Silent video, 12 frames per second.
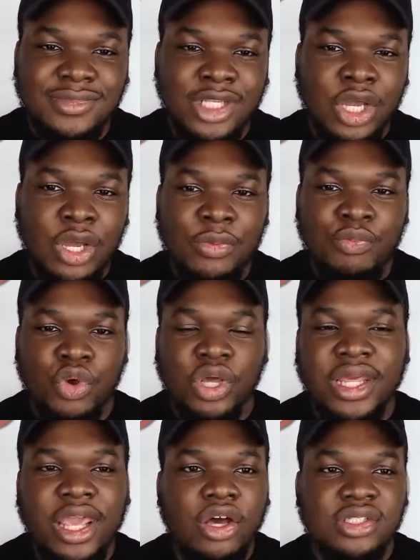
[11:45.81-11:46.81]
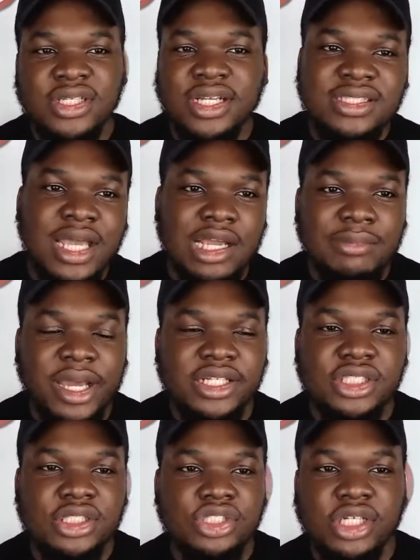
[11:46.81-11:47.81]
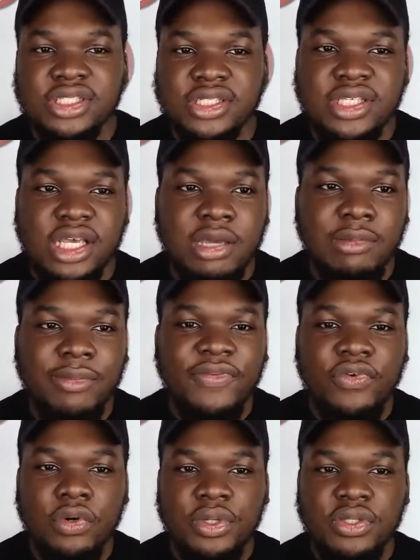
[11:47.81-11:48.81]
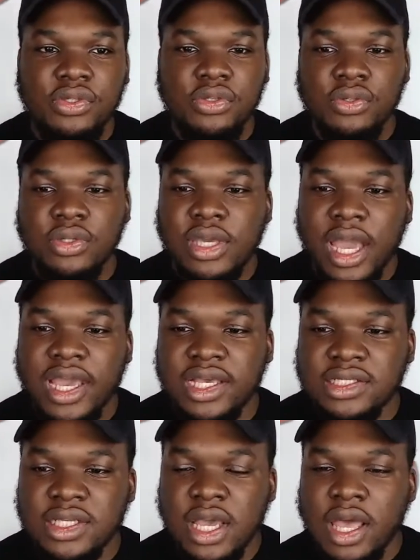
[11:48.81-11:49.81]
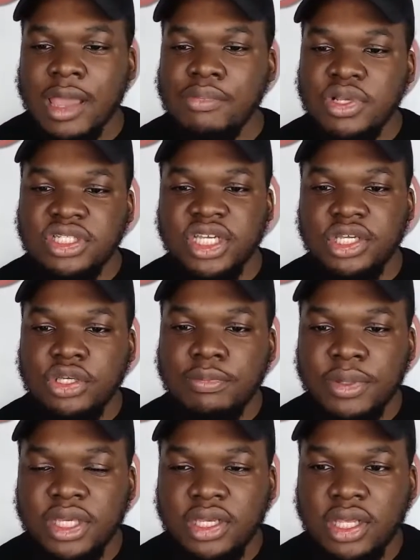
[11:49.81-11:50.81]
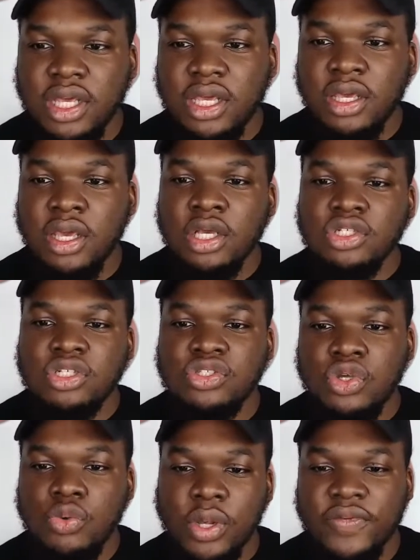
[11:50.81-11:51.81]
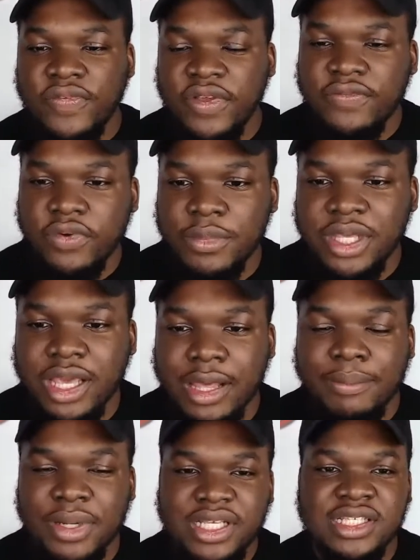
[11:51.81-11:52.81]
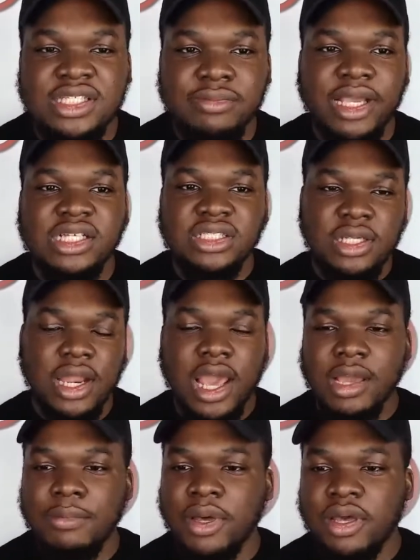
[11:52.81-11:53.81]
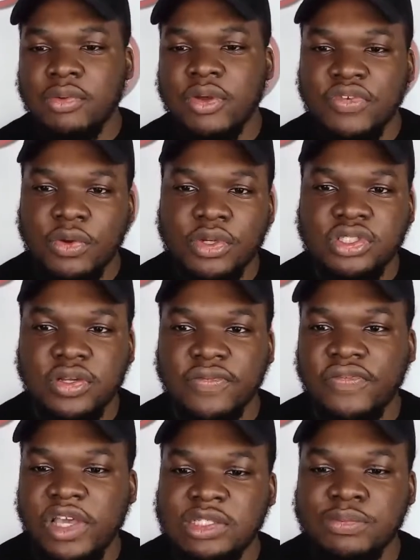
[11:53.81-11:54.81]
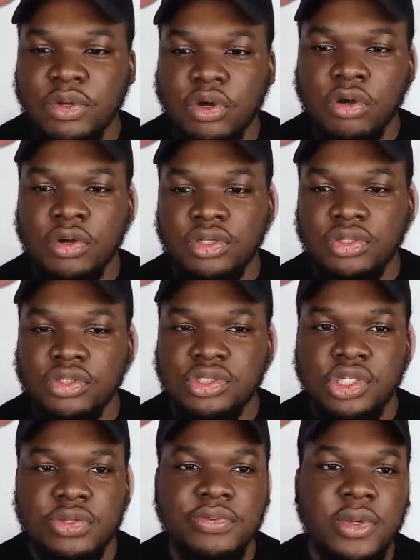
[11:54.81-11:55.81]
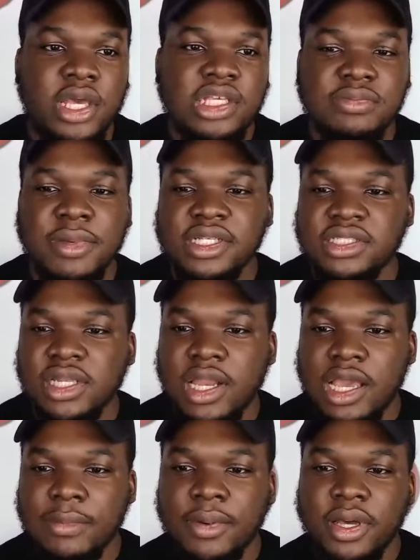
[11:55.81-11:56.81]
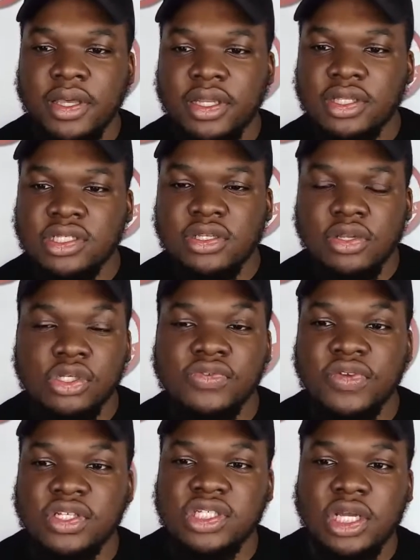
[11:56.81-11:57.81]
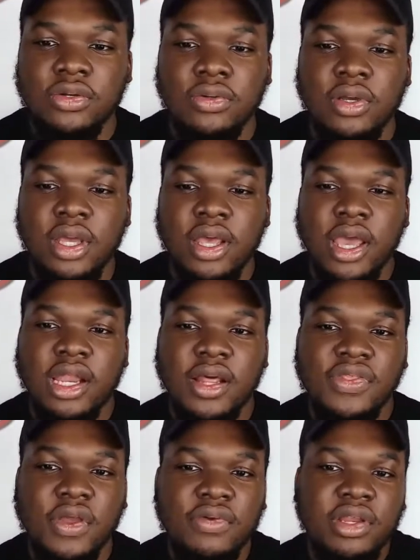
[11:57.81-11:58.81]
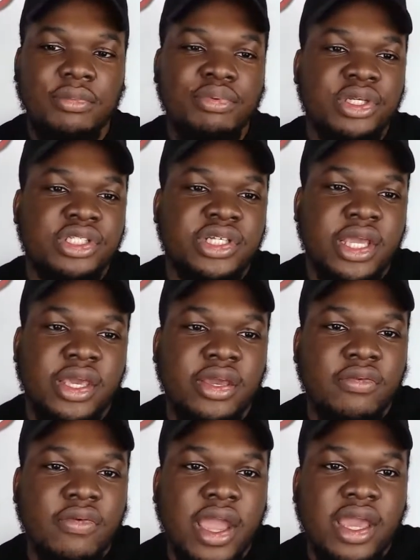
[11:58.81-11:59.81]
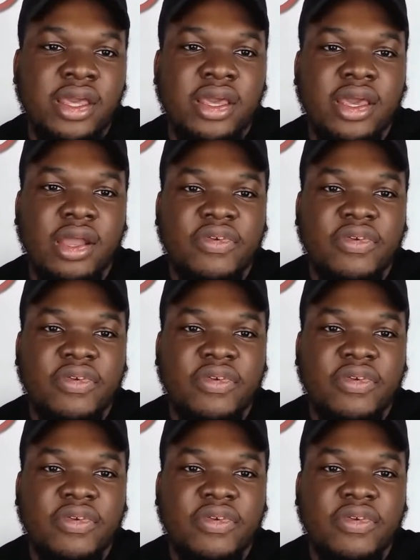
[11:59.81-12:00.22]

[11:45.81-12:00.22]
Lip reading: We're gonna get onto the tag match in just a second, but before we do, guys, I appreciate you being here. Just do one thing for me and please smash the like button, whether you're watching on Facebook or on YouTube. Smash the like button, it does loads for the channel and I thoroughly appreciate it right here at